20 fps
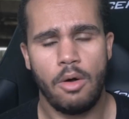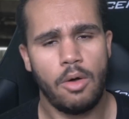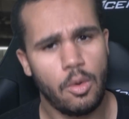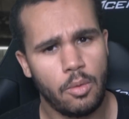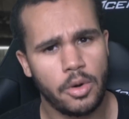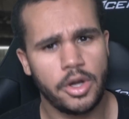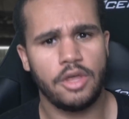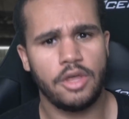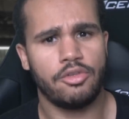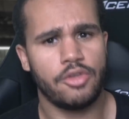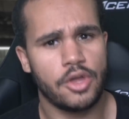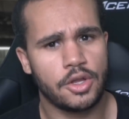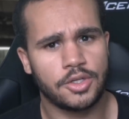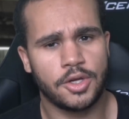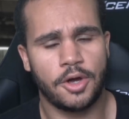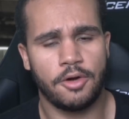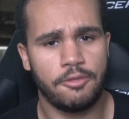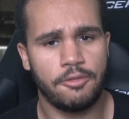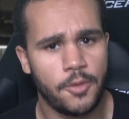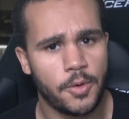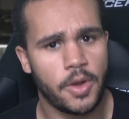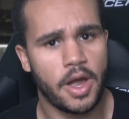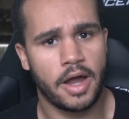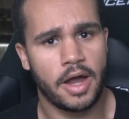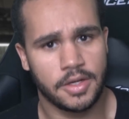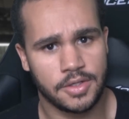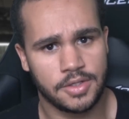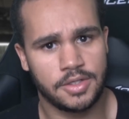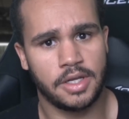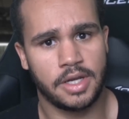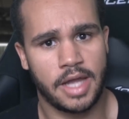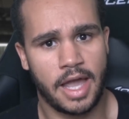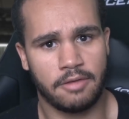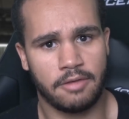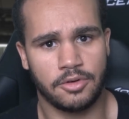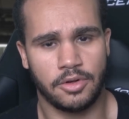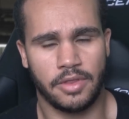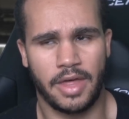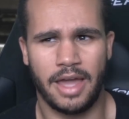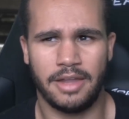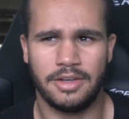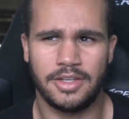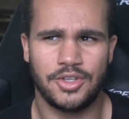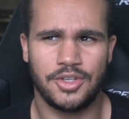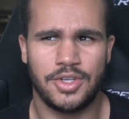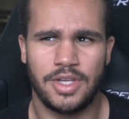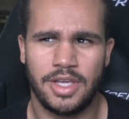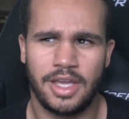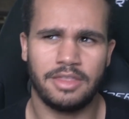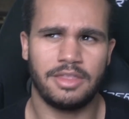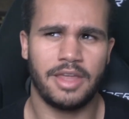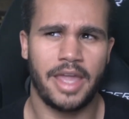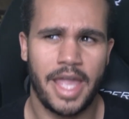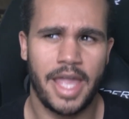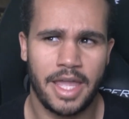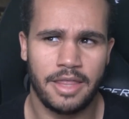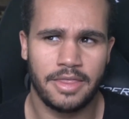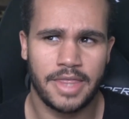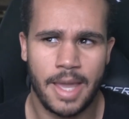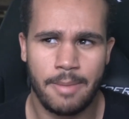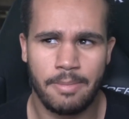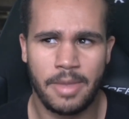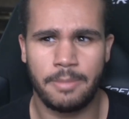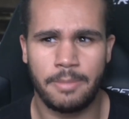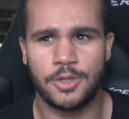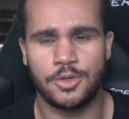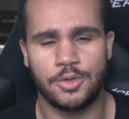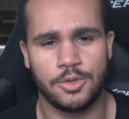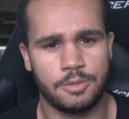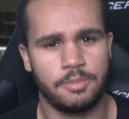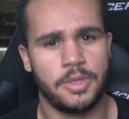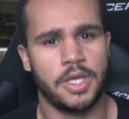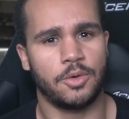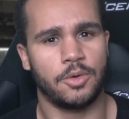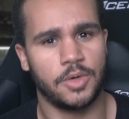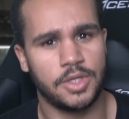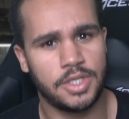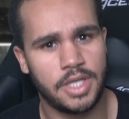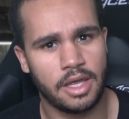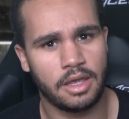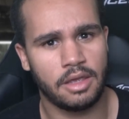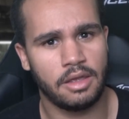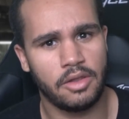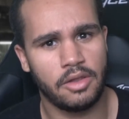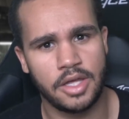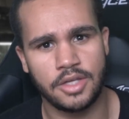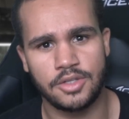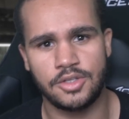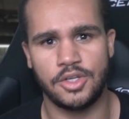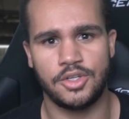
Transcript: Well, what do you think tofu.goddess did after that? Did she get the hint that maybe she was being ridiculous?